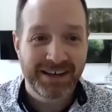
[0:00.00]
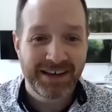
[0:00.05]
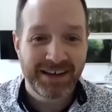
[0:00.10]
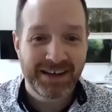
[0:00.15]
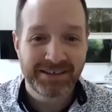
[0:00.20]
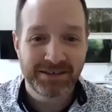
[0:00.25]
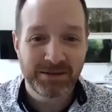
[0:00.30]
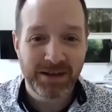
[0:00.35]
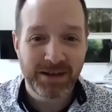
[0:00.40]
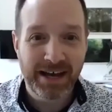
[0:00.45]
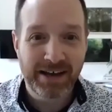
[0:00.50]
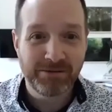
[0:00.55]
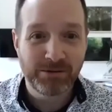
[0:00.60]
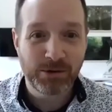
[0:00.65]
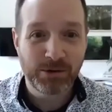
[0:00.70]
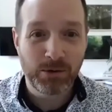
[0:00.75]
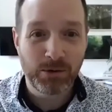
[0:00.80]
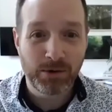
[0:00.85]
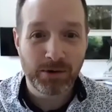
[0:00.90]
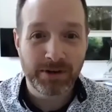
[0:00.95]
the live
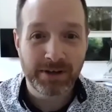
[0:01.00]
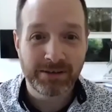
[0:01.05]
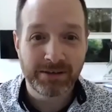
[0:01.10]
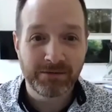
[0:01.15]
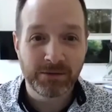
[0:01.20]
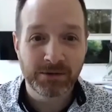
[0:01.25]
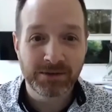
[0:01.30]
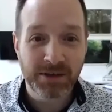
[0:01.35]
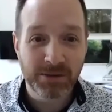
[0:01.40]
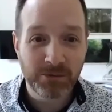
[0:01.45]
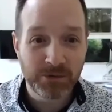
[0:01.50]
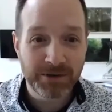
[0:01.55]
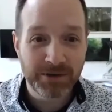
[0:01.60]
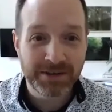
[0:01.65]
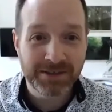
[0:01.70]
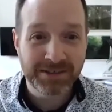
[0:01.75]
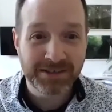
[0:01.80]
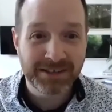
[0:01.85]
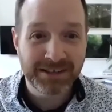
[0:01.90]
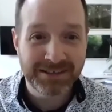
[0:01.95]
recording, and for some
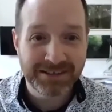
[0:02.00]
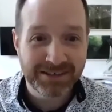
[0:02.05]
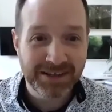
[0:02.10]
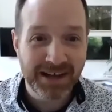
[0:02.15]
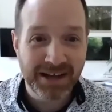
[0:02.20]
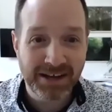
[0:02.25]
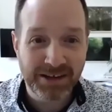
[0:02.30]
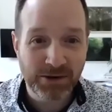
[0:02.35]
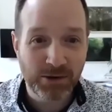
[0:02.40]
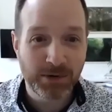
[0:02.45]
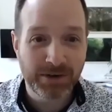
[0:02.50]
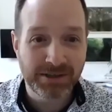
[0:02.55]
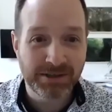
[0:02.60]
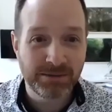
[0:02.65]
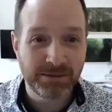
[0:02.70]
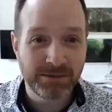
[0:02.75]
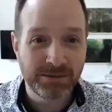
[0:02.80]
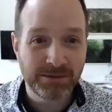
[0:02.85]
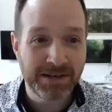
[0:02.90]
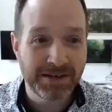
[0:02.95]
reason, it's not going to
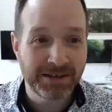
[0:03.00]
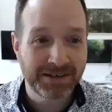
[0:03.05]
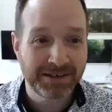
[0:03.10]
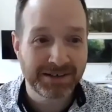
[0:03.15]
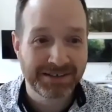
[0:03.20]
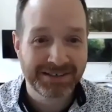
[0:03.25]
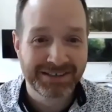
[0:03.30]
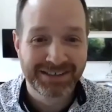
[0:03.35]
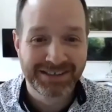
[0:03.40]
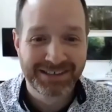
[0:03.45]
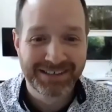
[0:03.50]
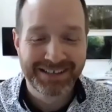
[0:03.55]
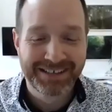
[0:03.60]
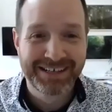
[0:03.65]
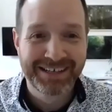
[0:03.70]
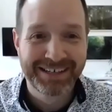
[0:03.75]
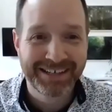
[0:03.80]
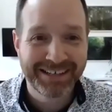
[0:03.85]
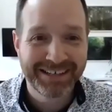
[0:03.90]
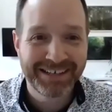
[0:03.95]
me.
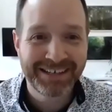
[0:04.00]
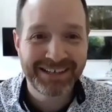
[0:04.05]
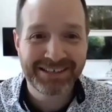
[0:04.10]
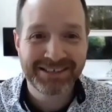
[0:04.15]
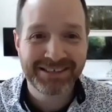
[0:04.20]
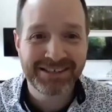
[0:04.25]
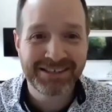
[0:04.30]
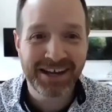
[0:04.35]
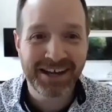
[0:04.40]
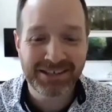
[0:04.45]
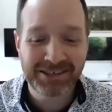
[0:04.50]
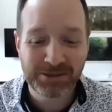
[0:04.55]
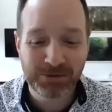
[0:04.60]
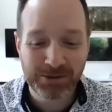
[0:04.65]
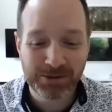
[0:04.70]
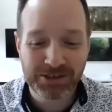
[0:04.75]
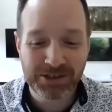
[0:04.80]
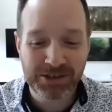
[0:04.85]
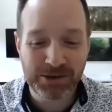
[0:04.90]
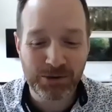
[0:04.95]
It's not
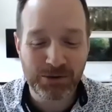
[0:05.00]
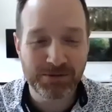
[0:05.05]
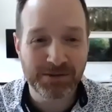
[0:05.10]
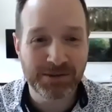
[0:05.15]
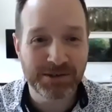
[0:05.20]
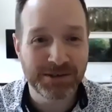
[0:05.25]
switching over.